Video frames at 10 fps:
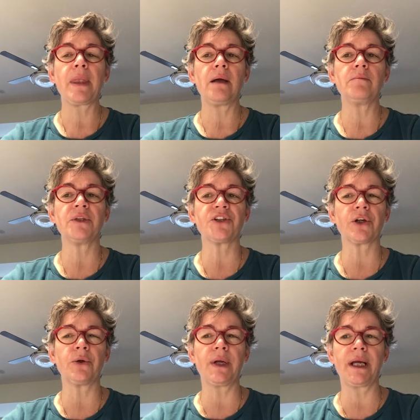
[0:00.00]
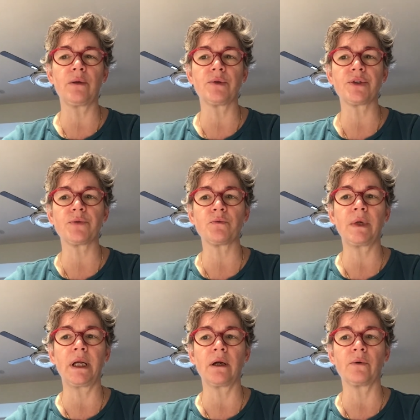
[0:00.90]
Mr. Coonihan was
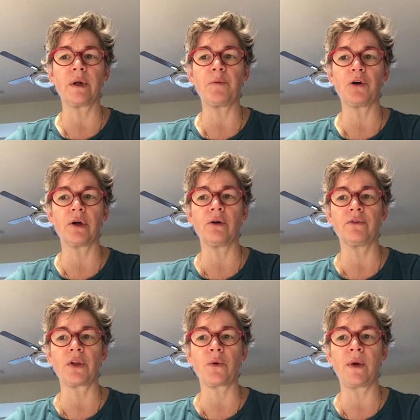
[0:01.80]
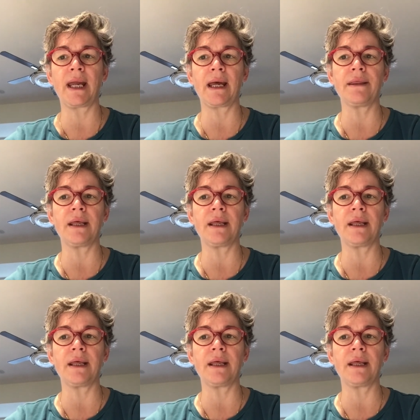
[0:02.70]
reading a report over the weekend